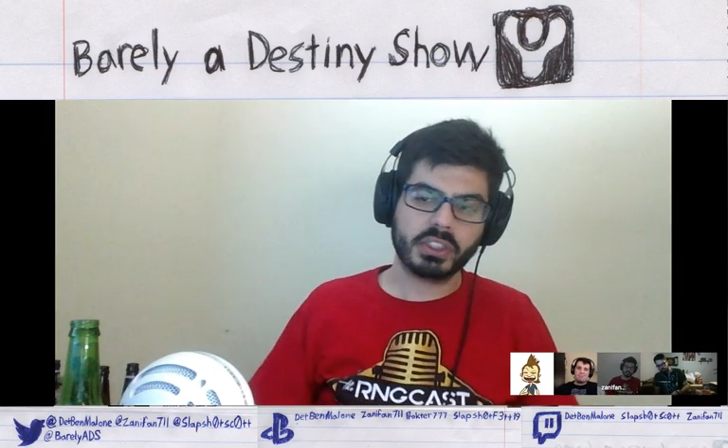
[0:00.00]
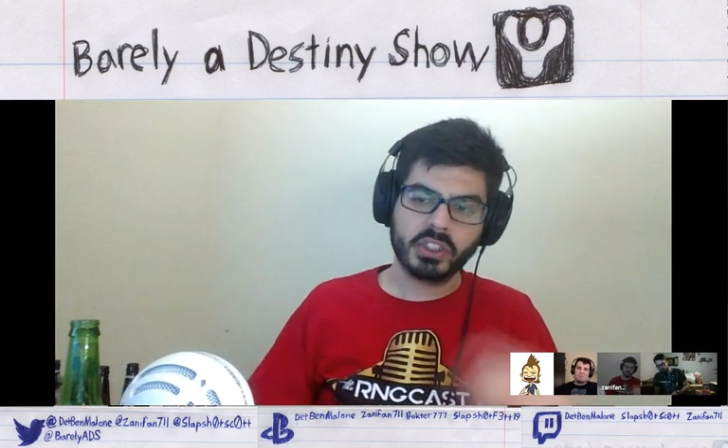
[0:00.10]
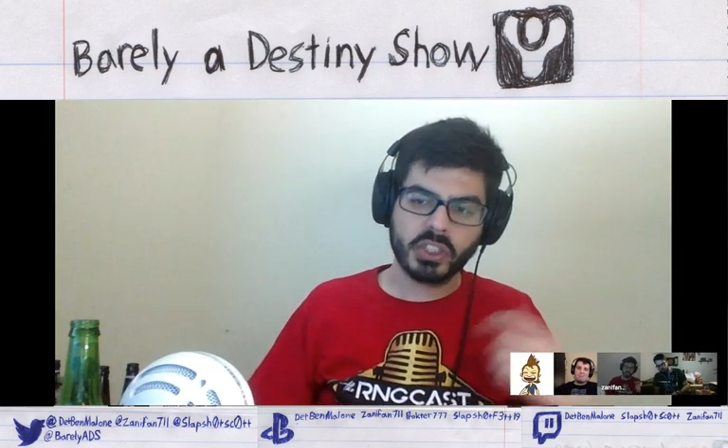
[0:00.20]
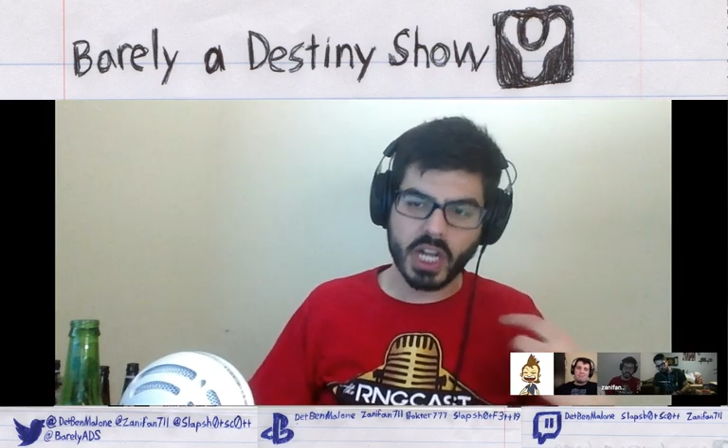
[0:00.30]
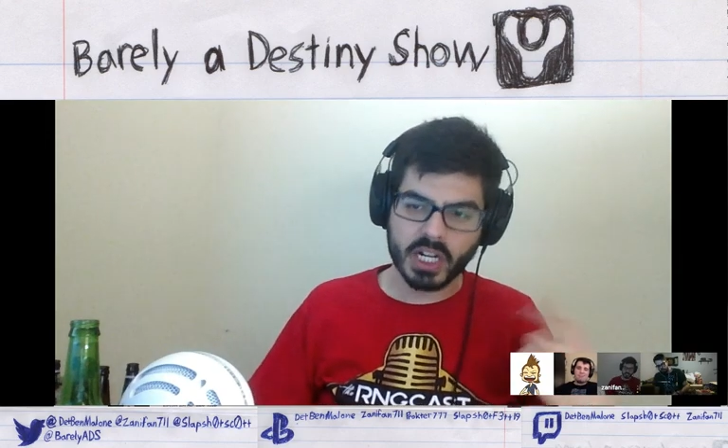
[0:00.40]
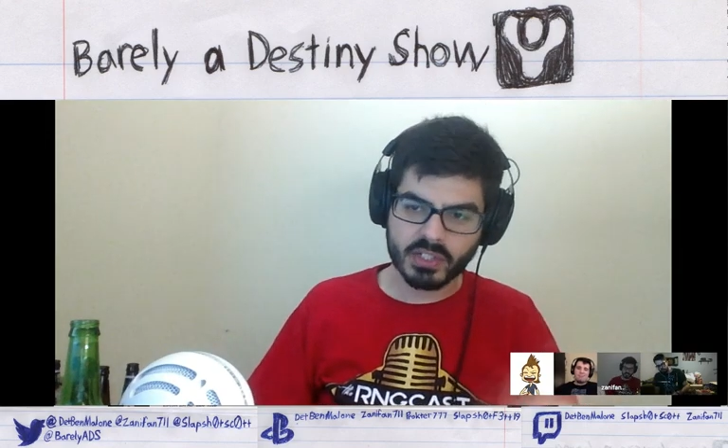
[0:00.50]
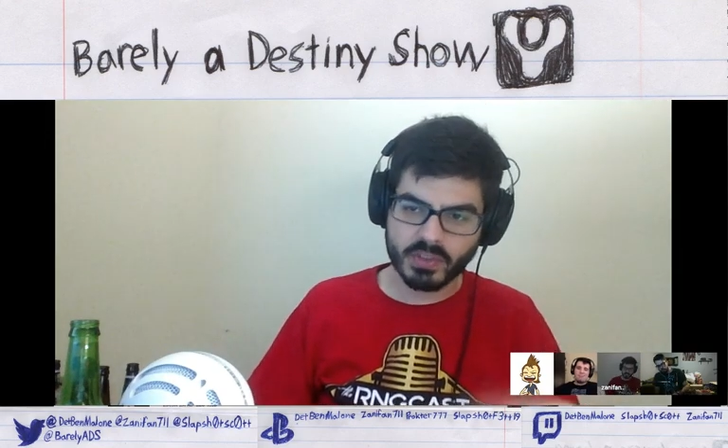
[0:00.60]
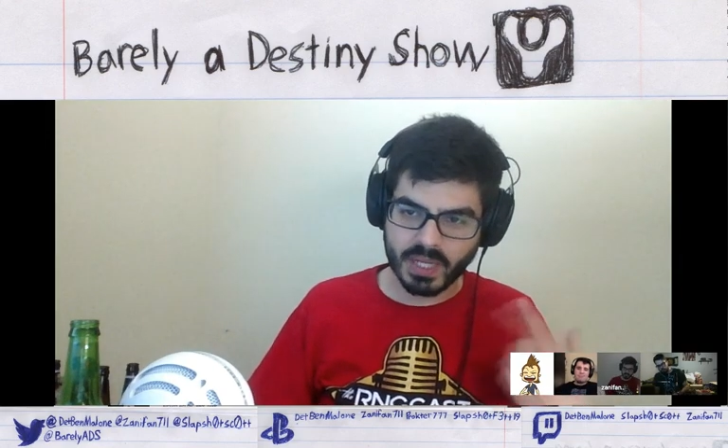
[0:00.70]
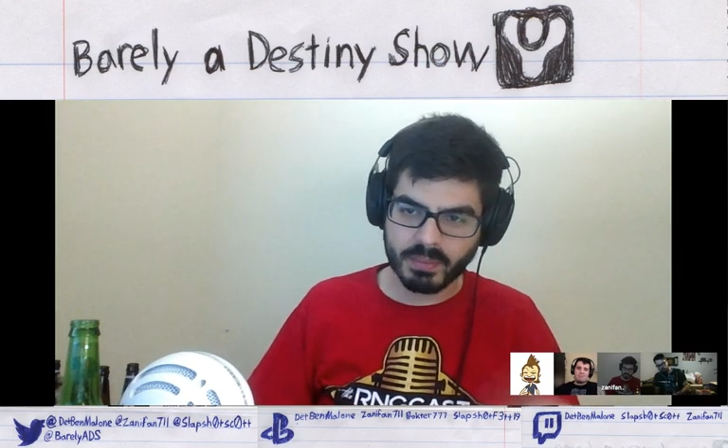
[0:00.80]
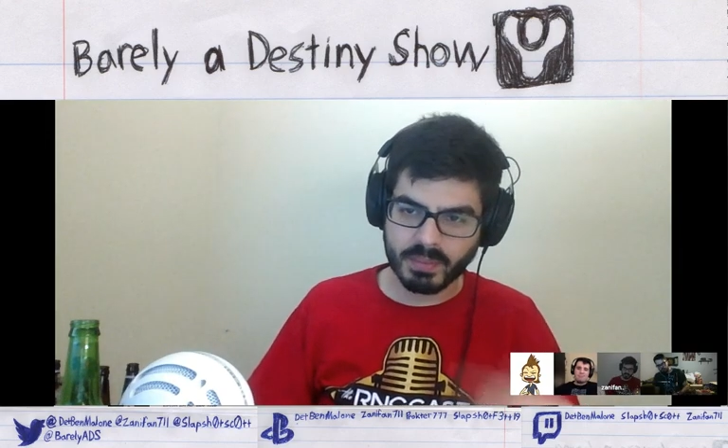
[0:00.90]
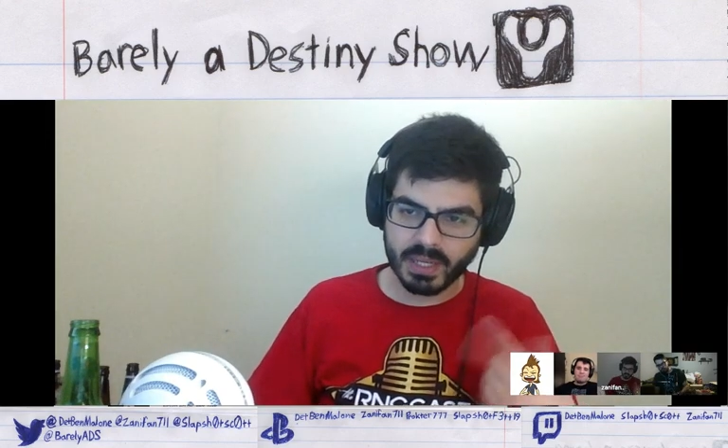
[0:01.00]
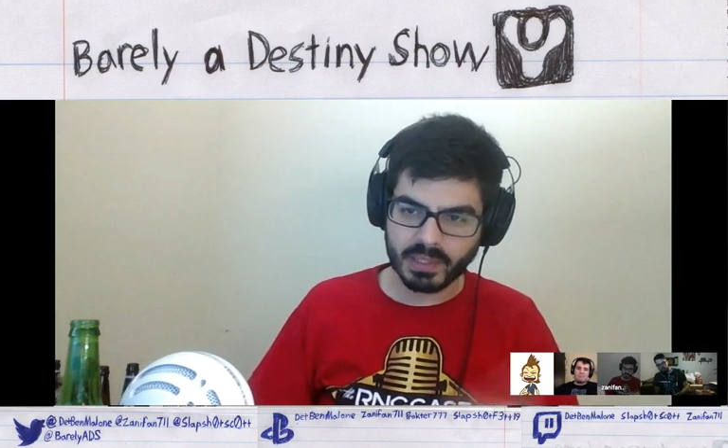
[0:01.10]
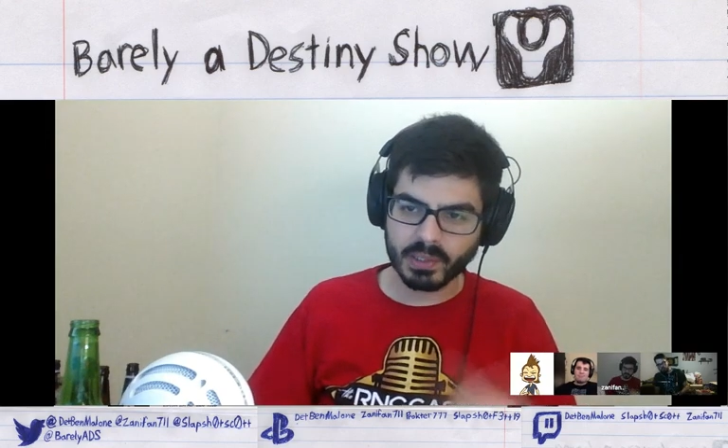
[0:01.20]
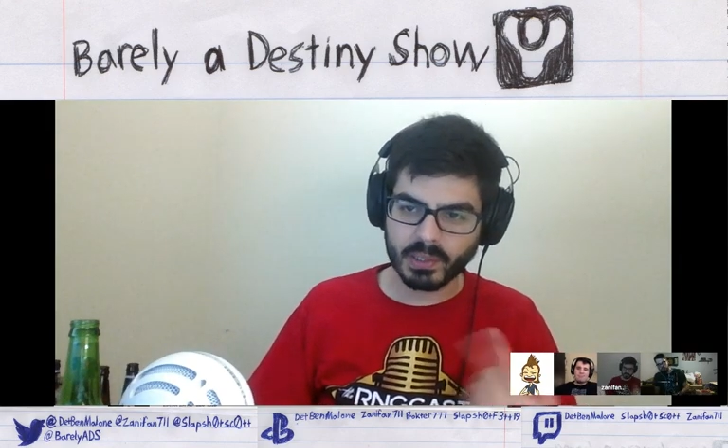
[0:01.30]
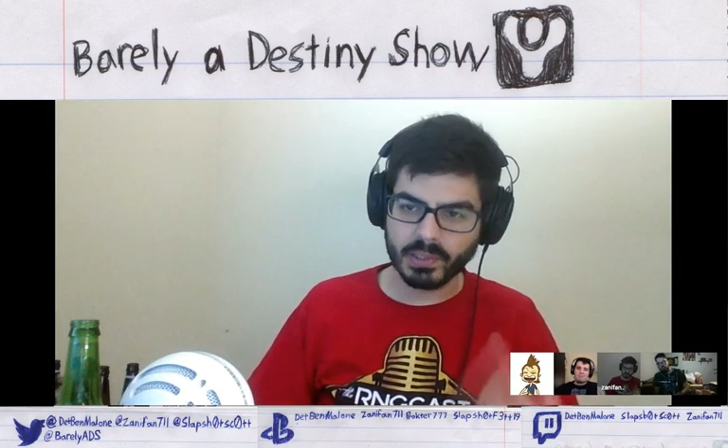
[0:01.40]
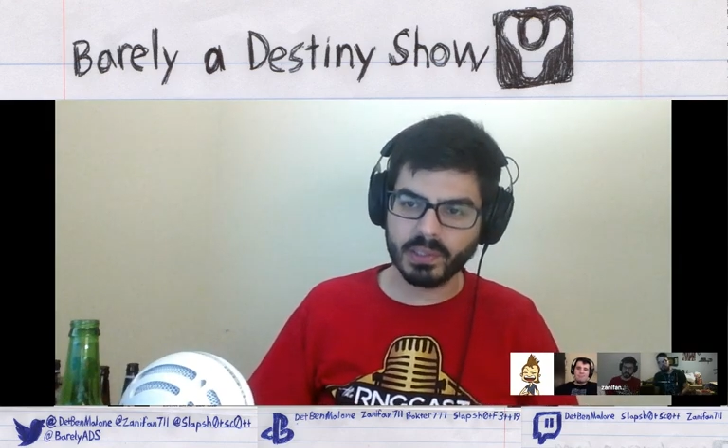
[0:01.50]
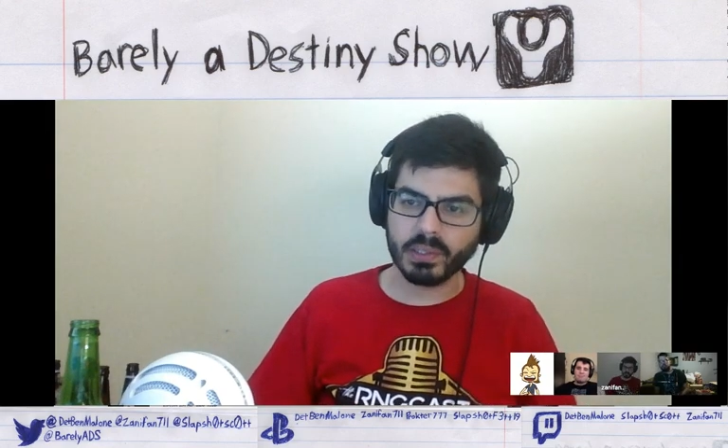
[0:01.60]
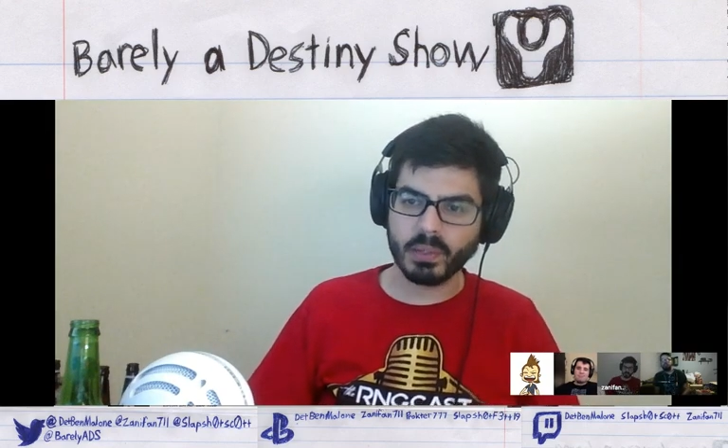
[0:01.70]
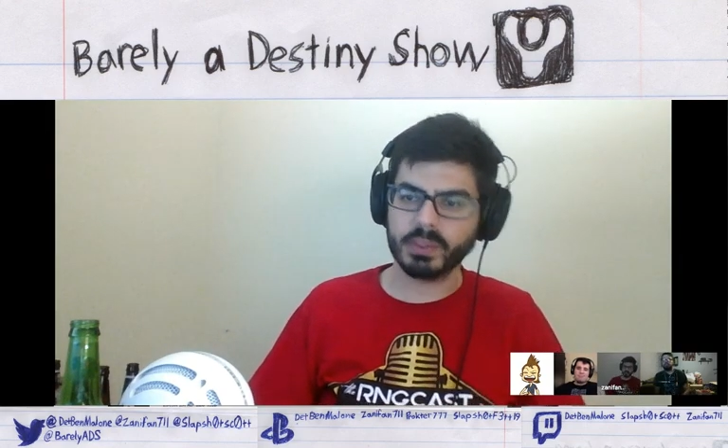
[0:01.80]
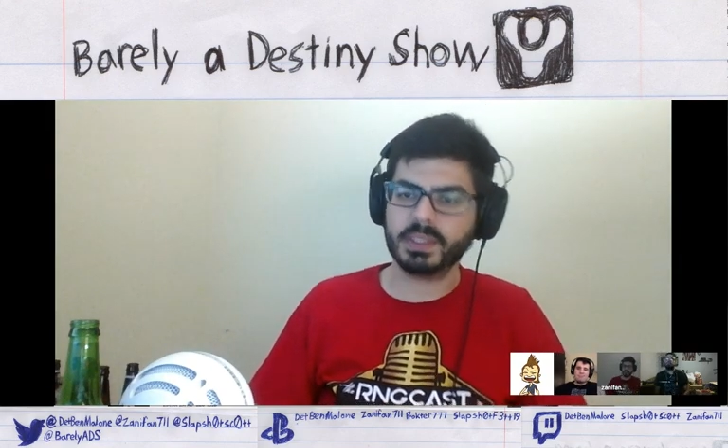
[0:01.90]
talk to him and learn
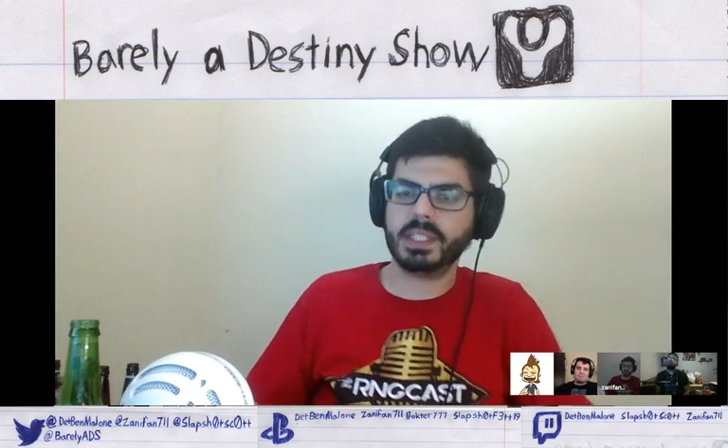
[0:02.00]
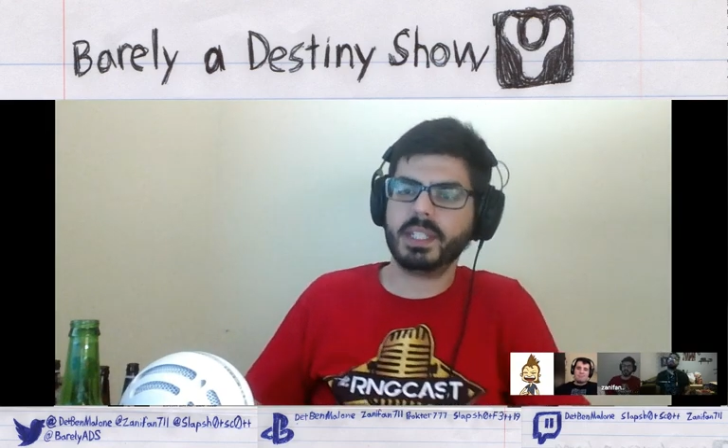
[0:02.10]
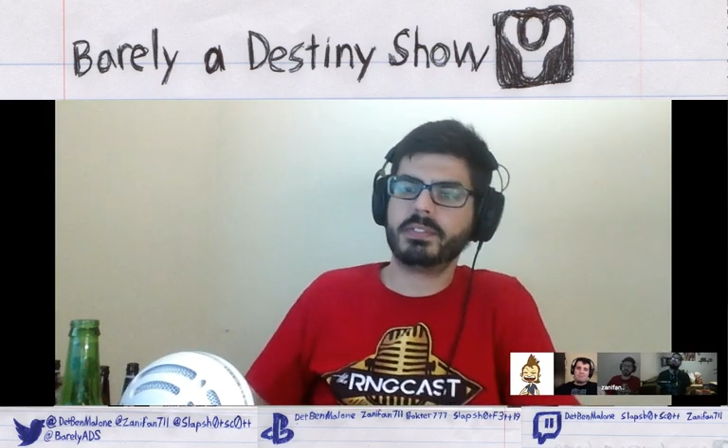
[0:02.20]
lore stuff.